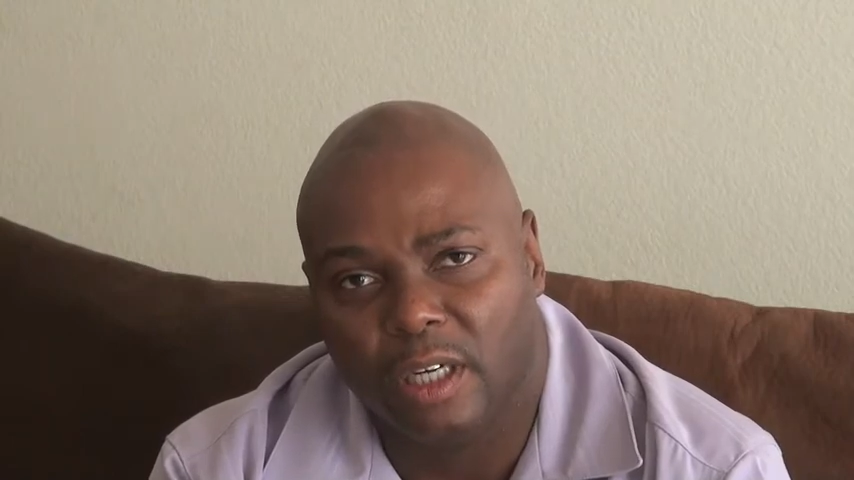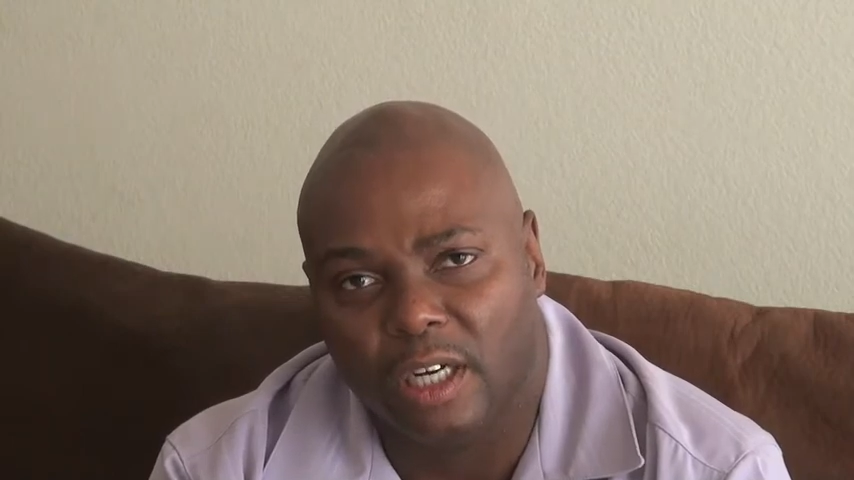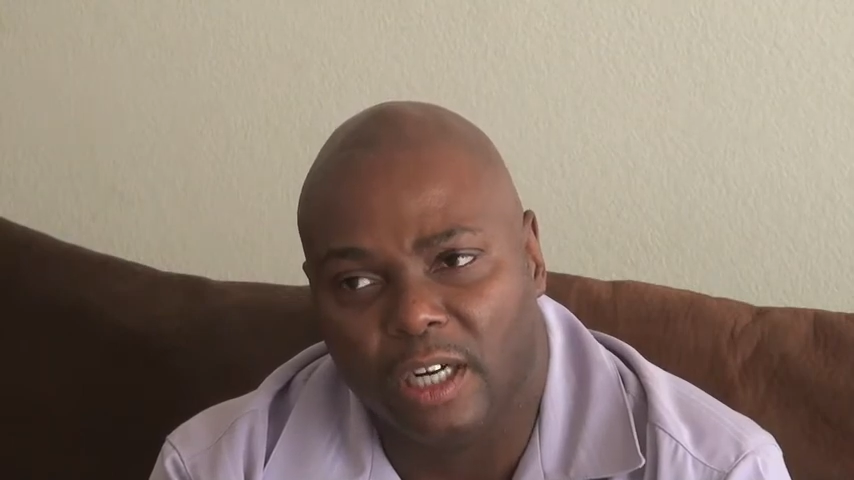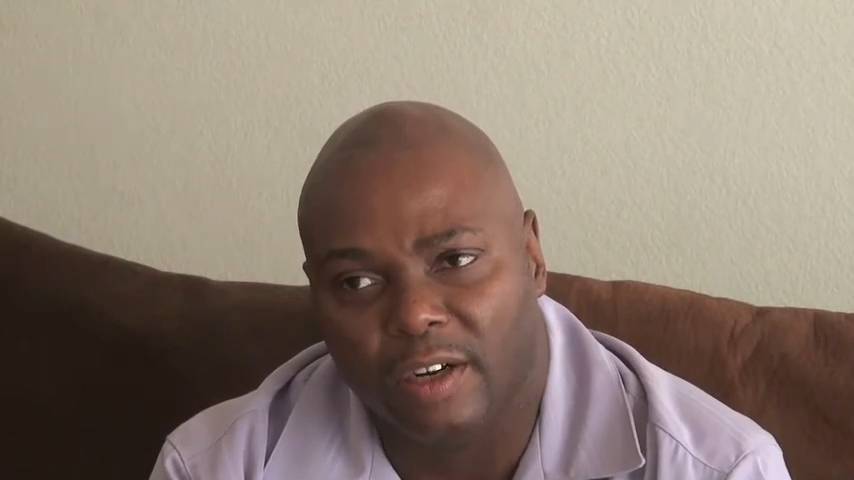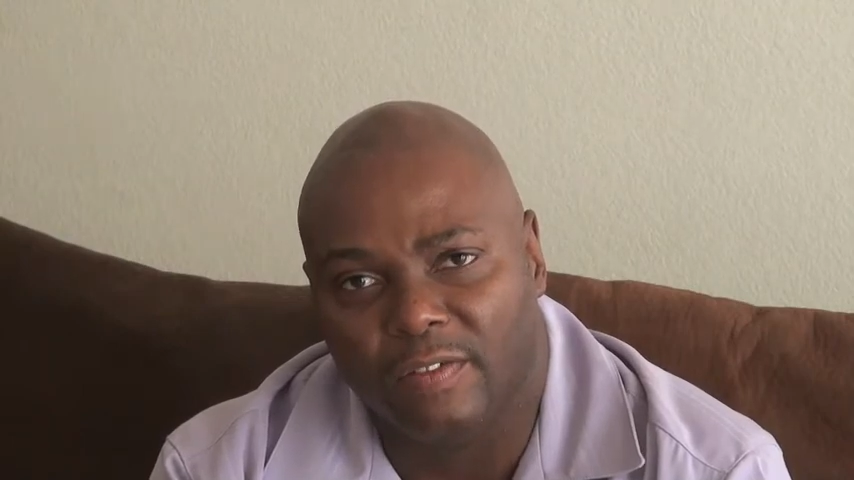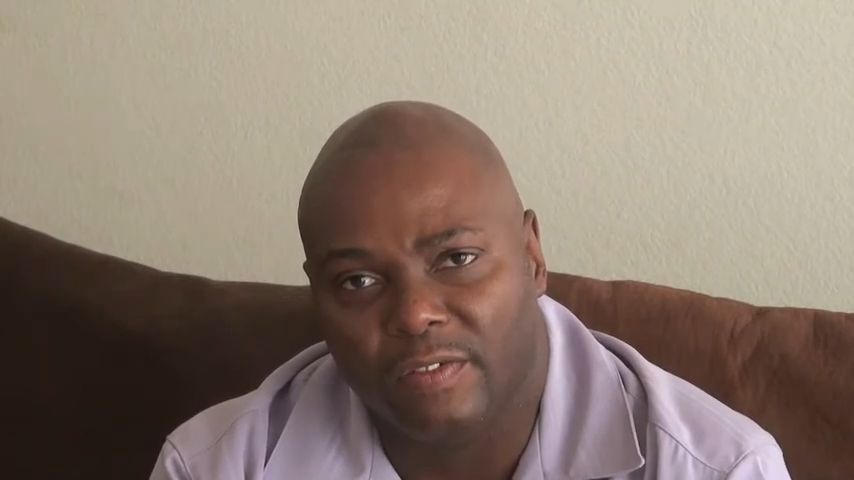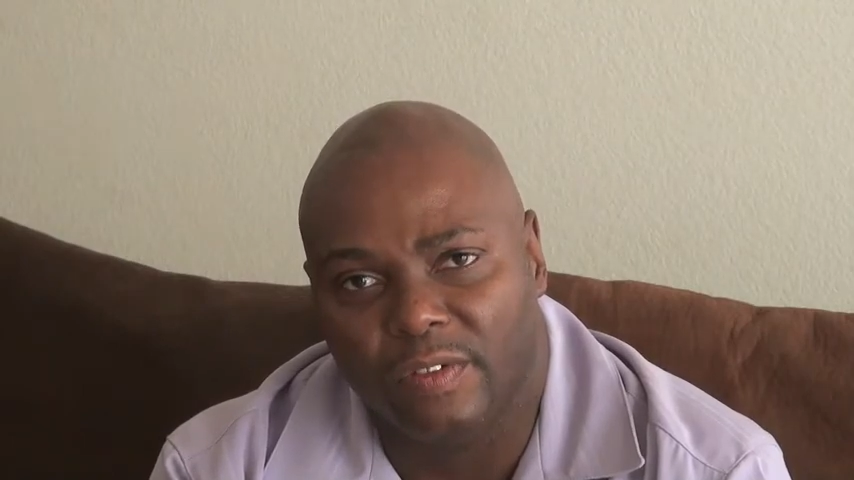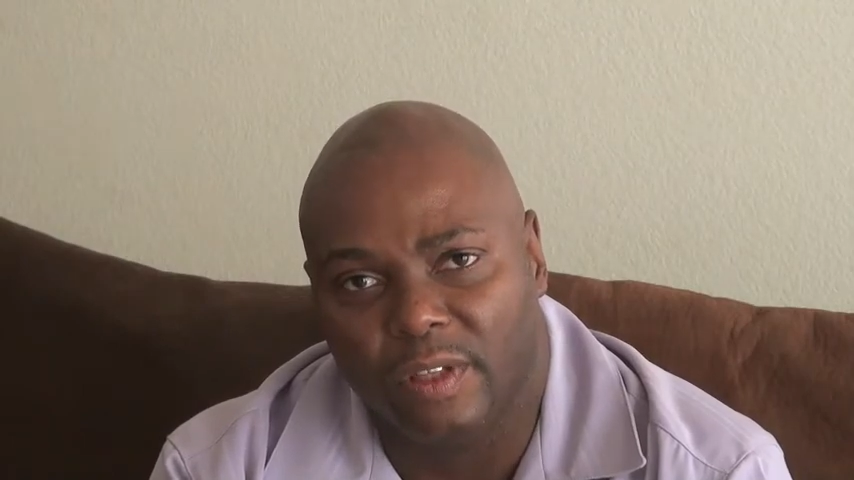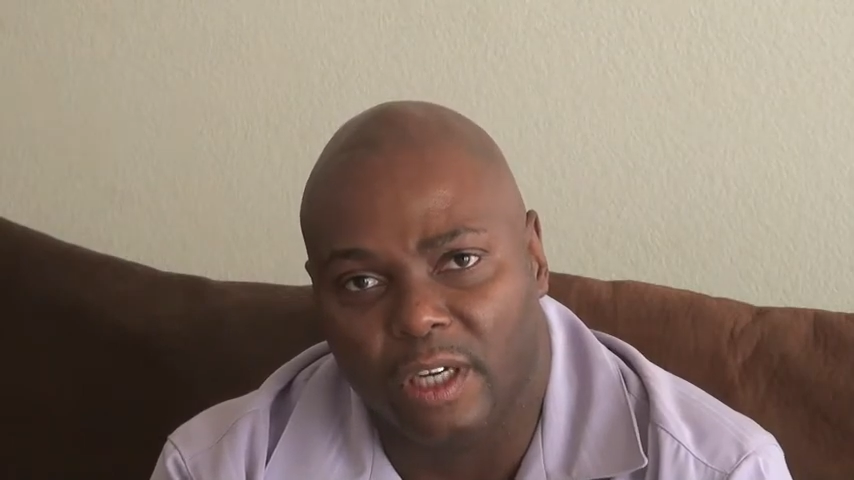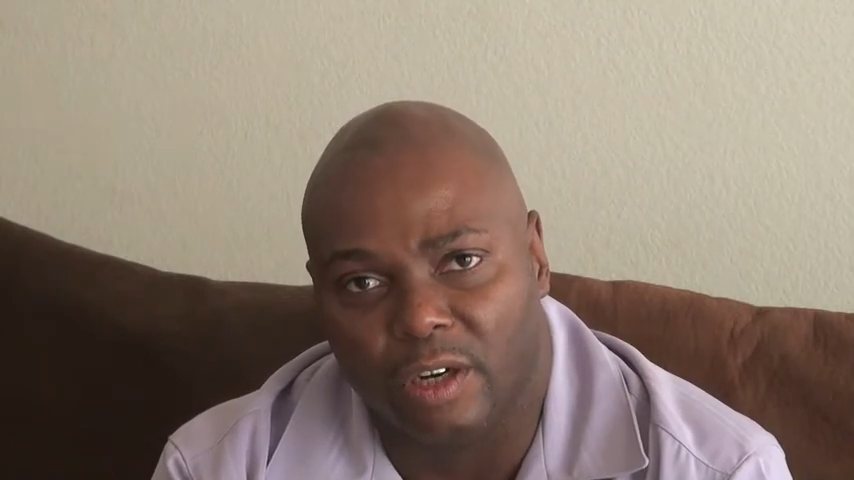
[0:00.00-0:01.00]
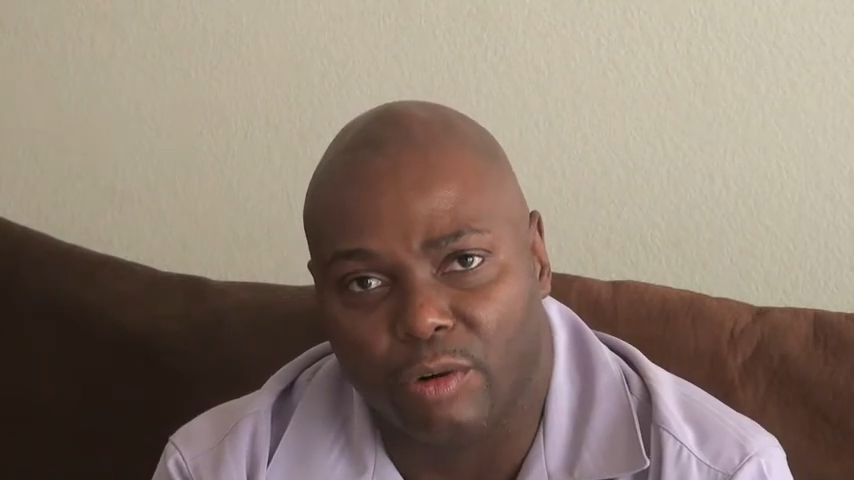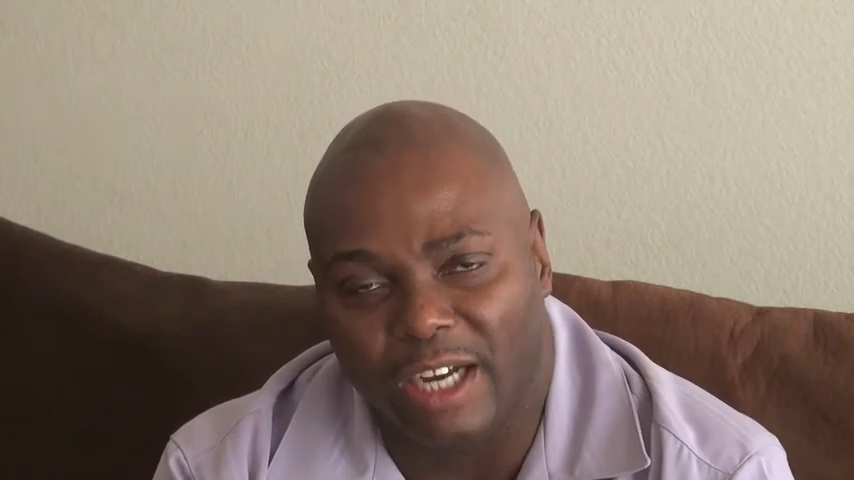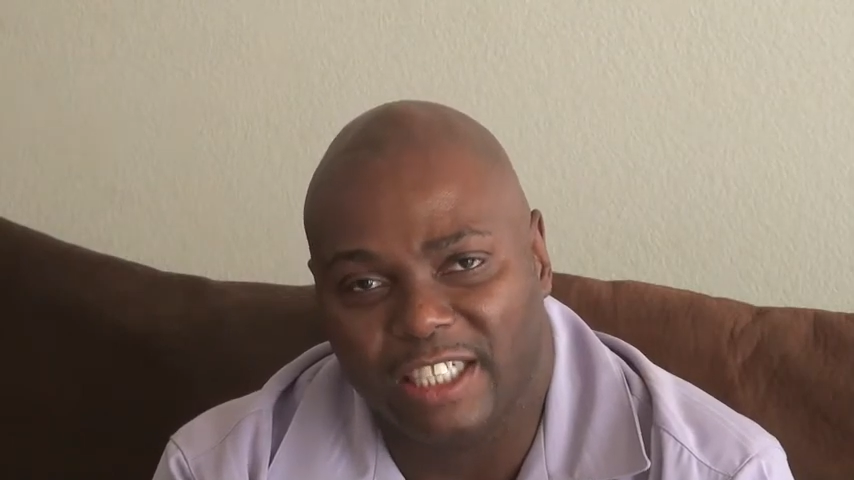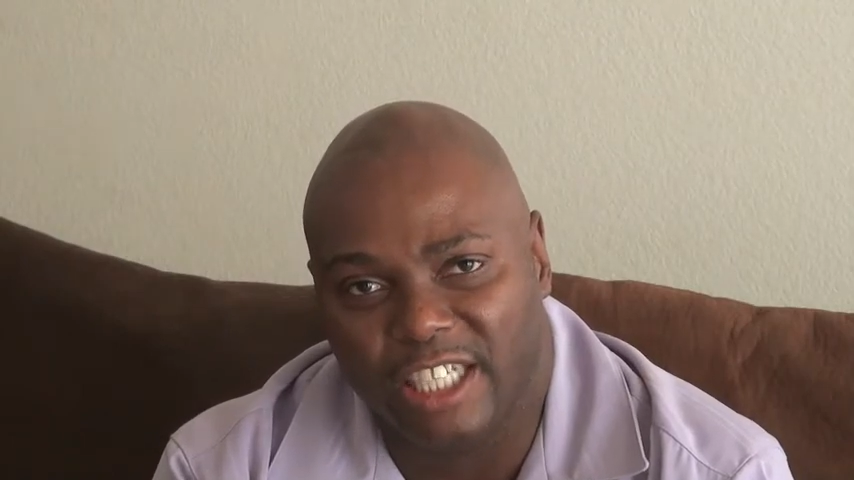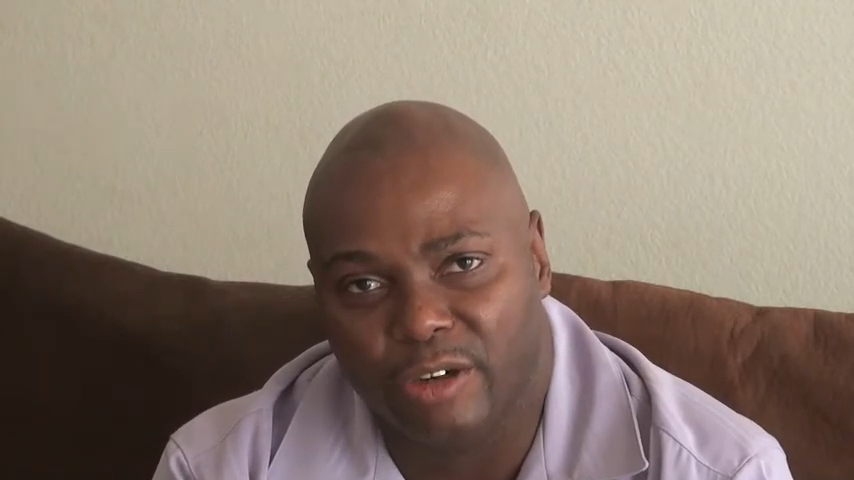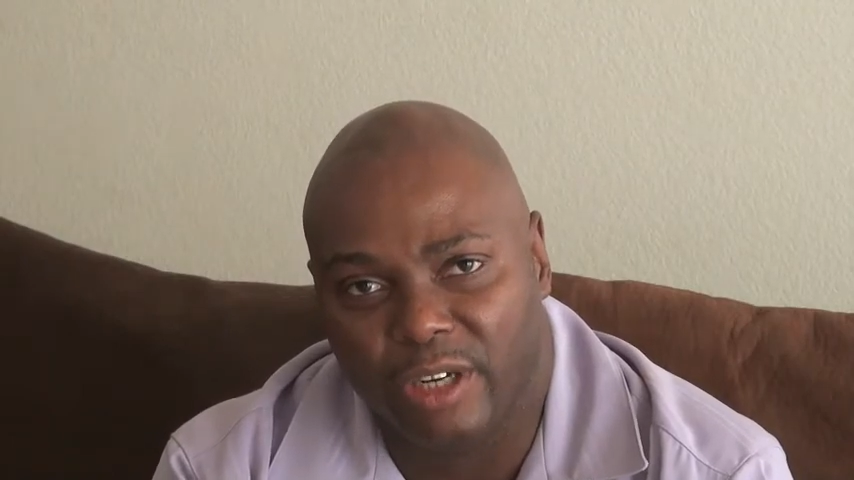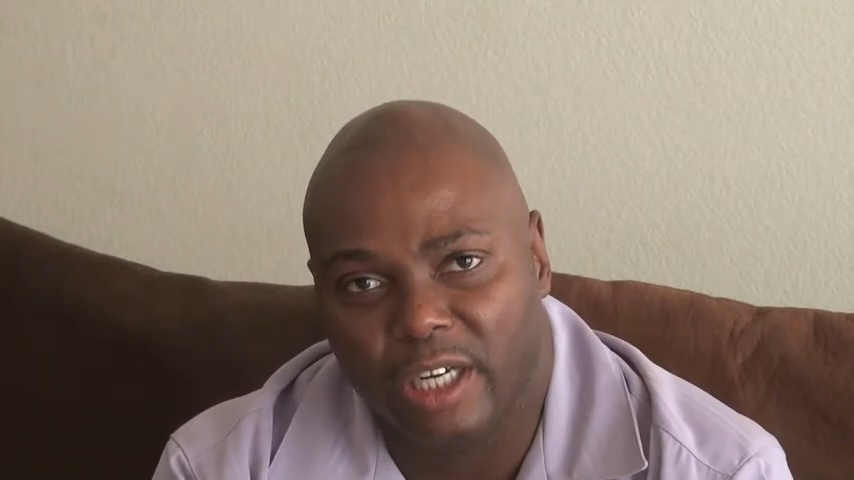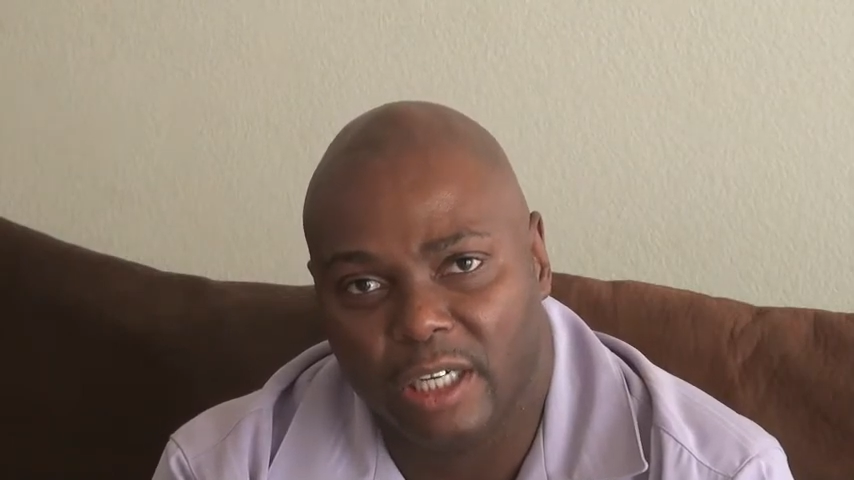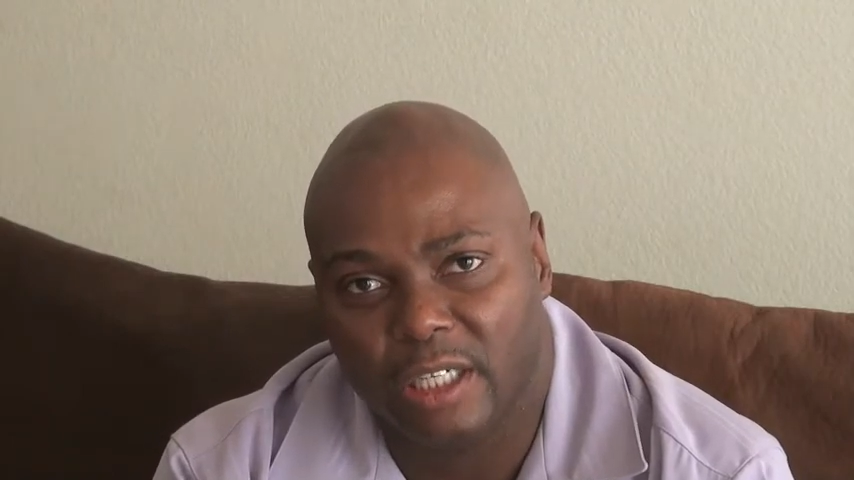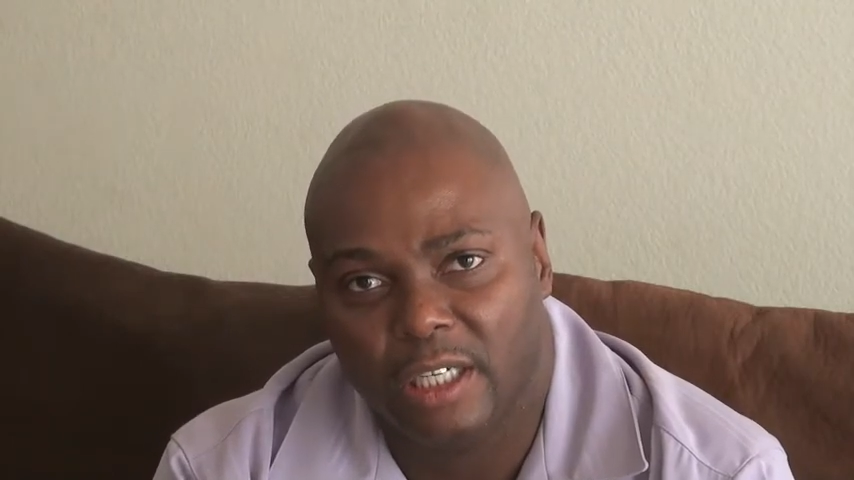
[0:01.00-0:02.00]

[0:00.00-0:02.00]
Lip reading: of the criteria